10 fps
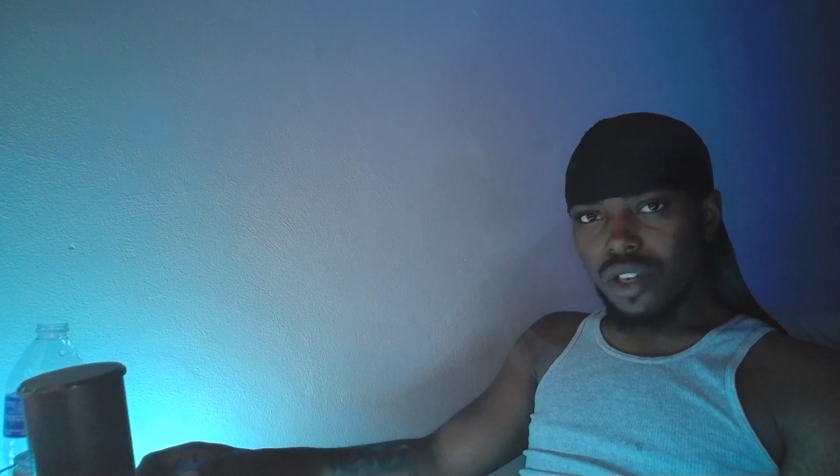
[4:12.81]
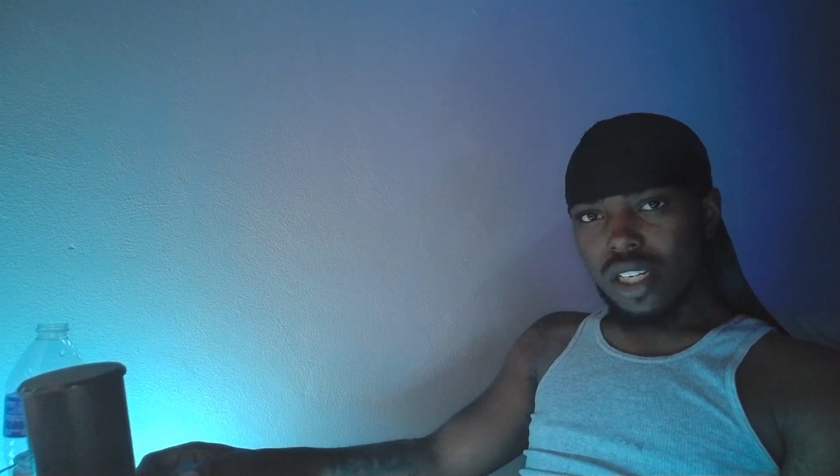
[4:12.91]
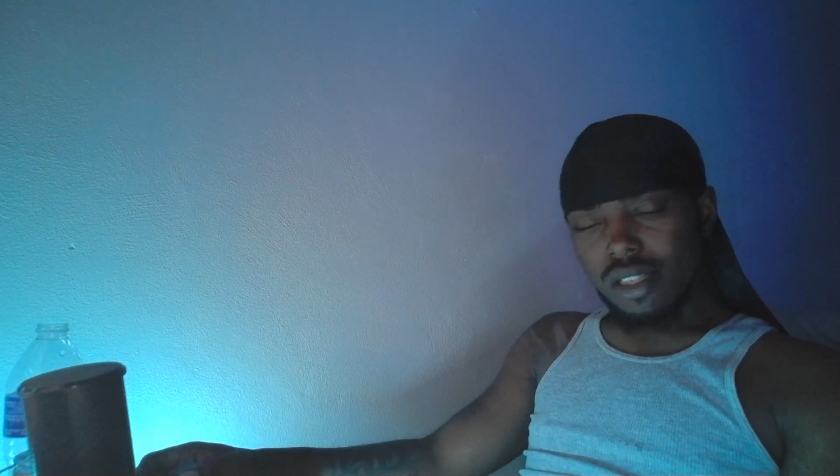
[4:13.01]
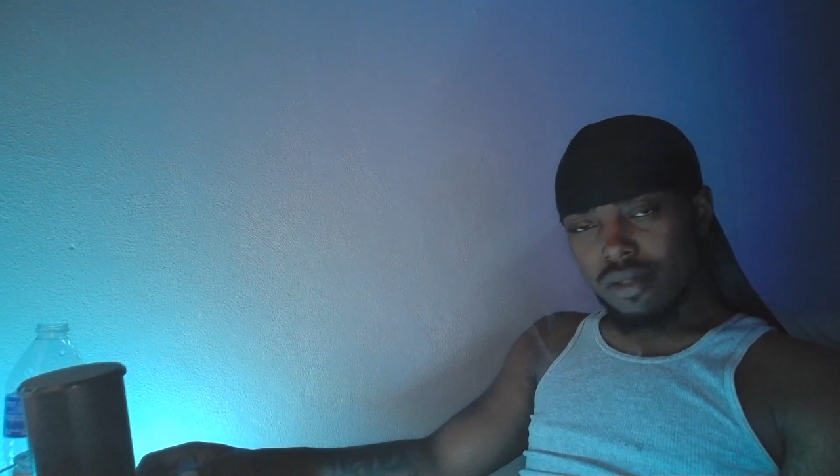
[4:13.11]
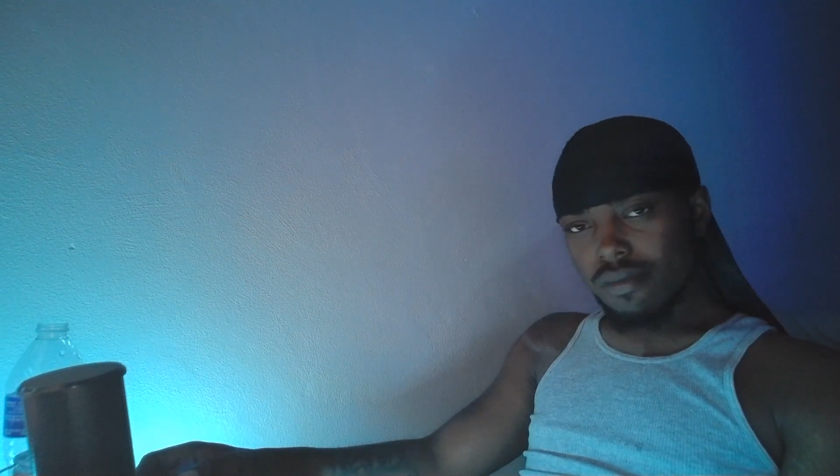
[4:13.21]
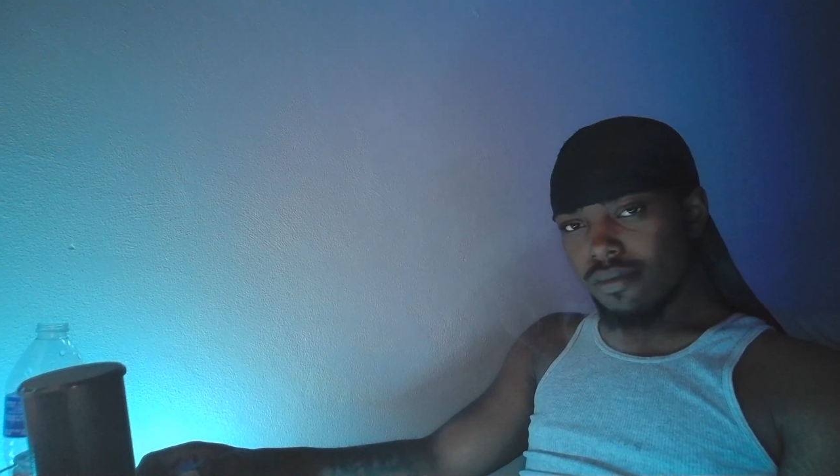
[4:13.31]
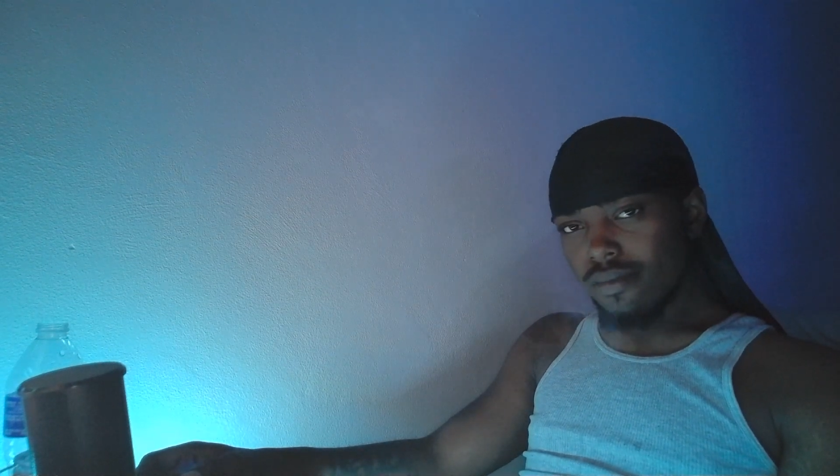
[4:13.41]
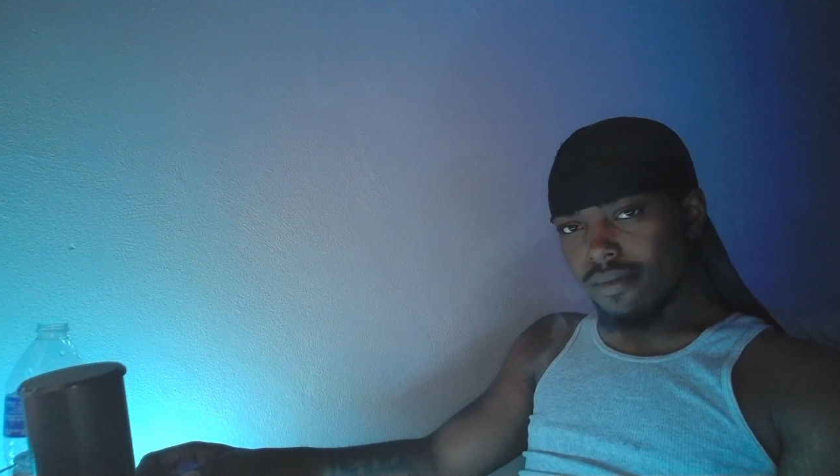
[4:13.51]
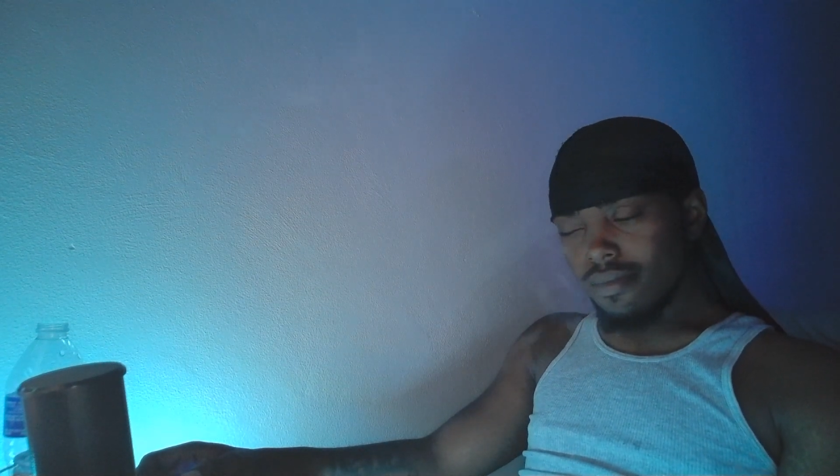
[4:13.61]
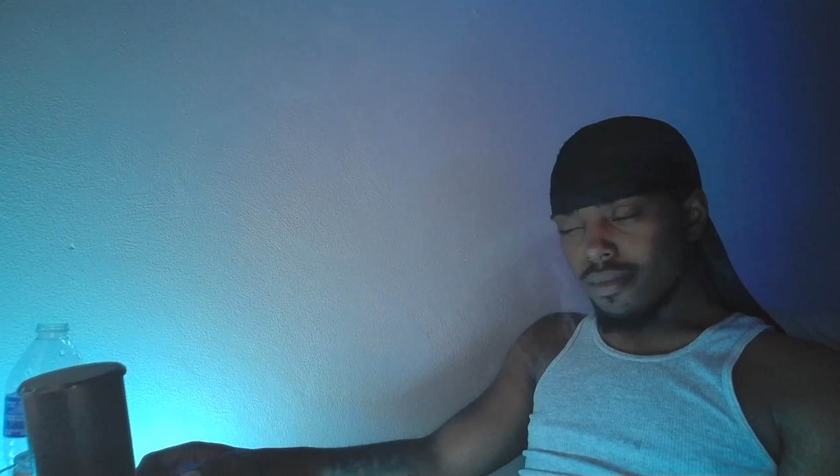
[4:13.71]
this.
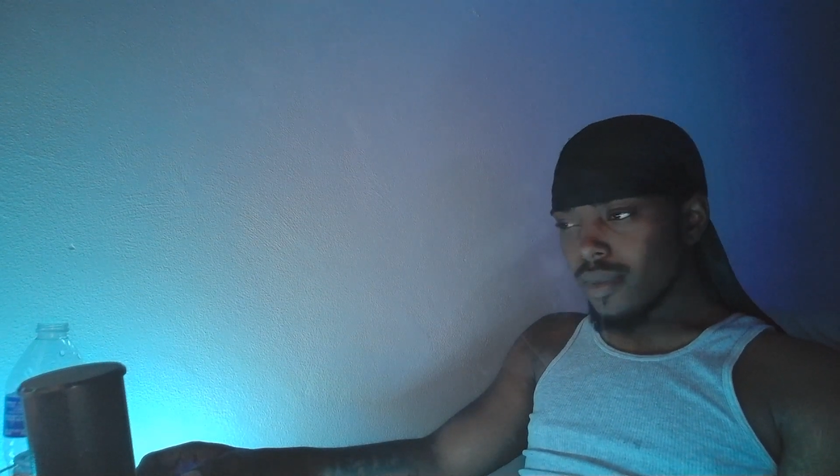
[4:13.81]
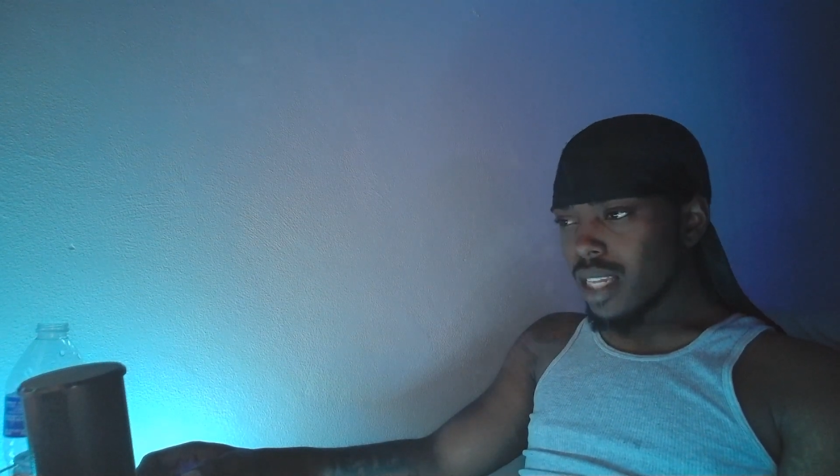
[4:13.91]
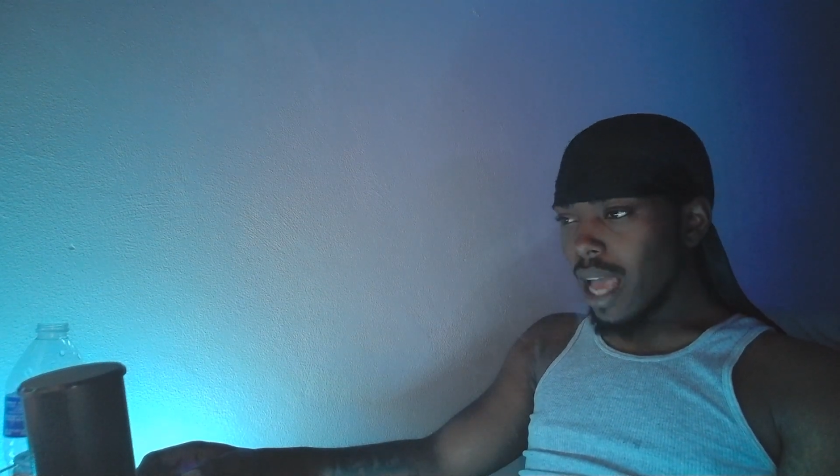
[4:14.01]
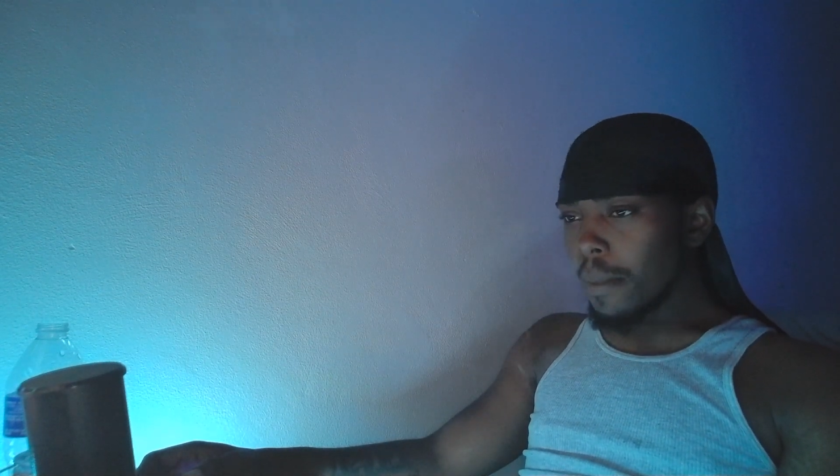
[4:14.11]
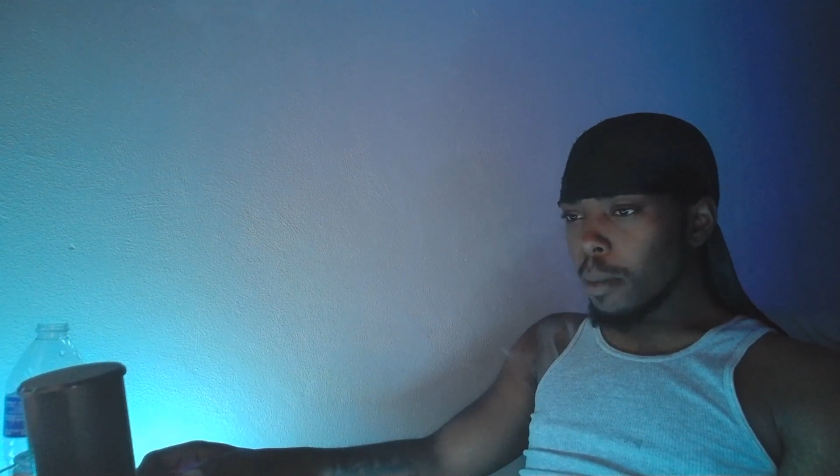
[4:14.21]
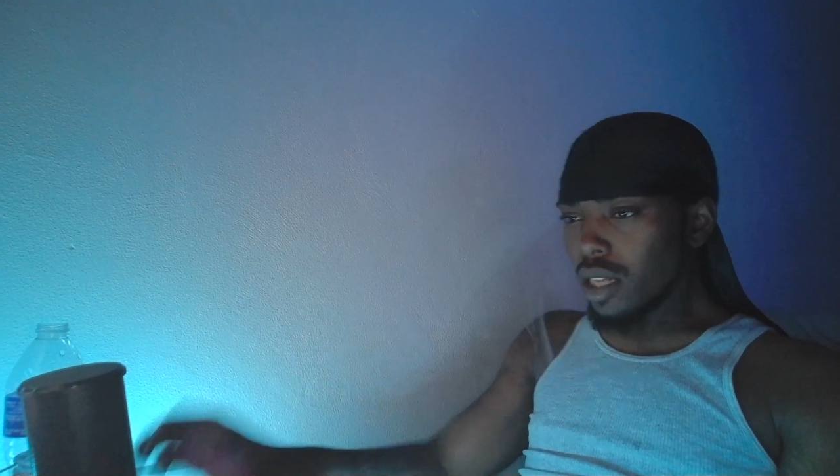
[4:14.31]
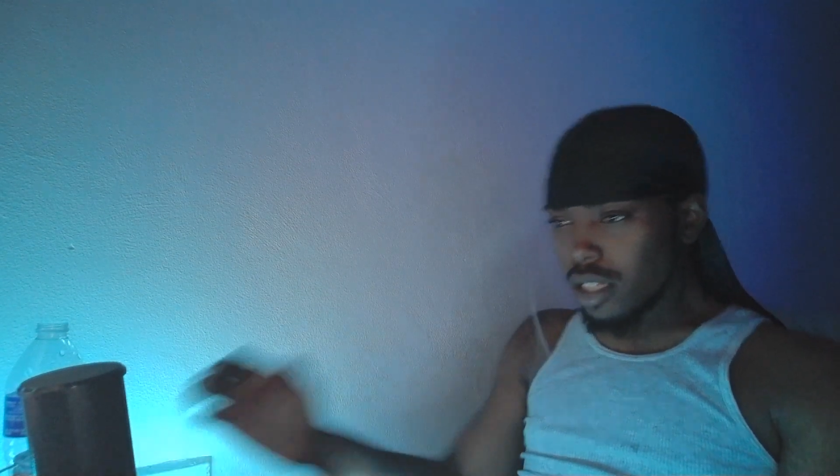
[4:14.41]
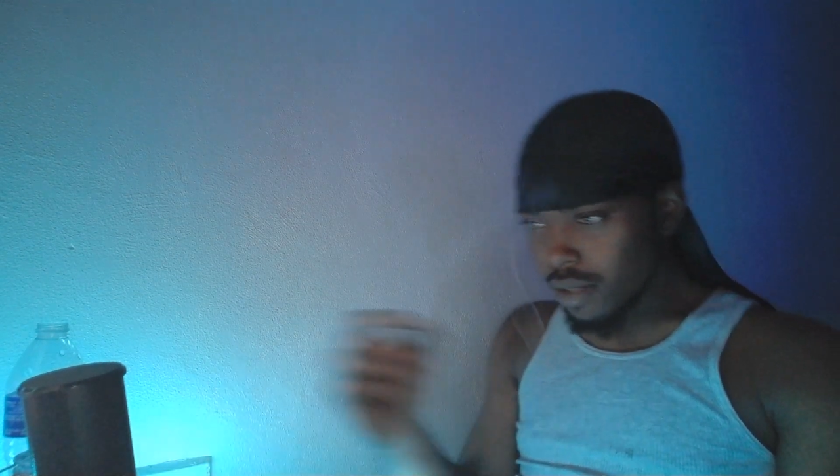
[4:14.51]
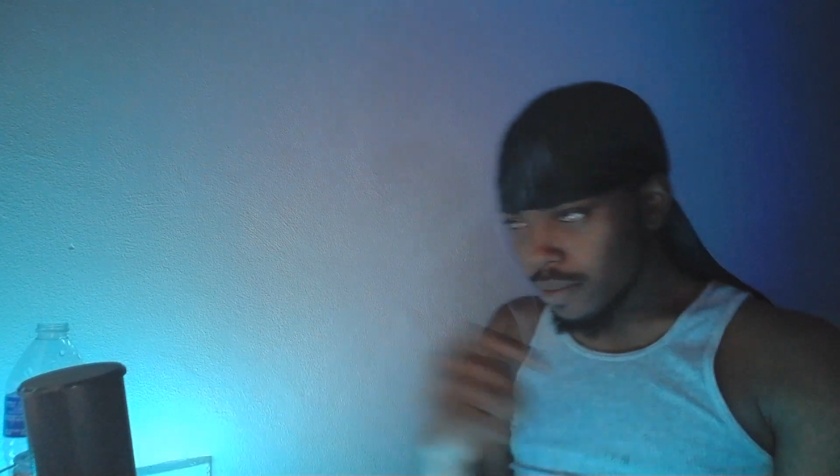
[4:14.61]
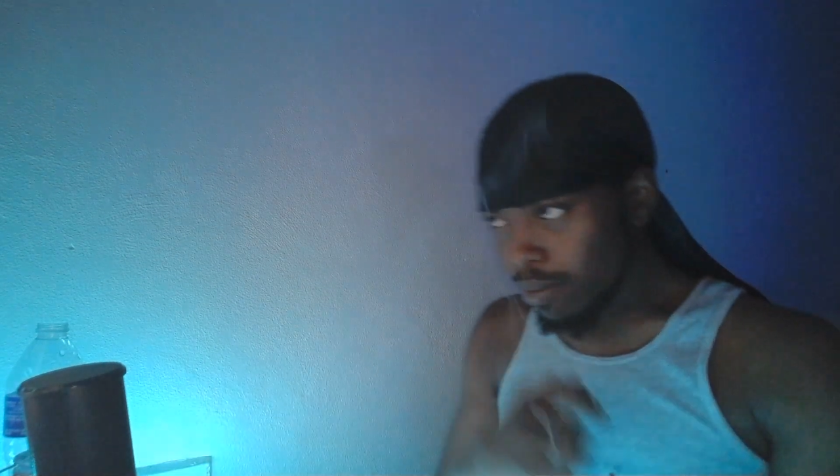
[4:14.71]
I'm about
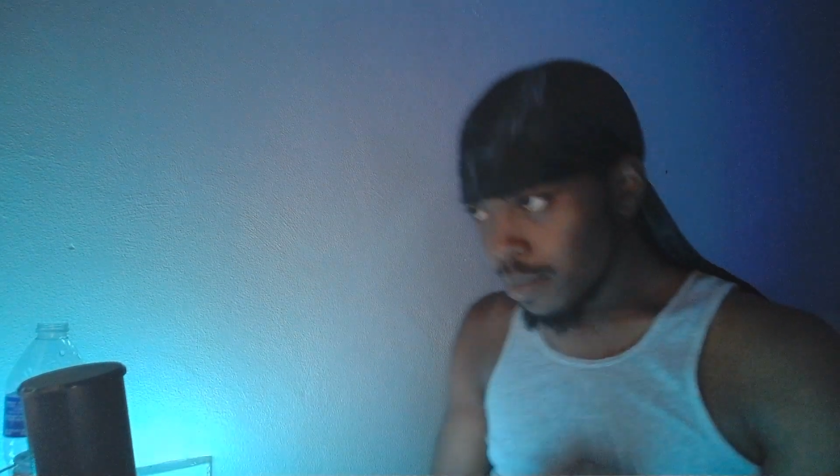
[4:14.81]
to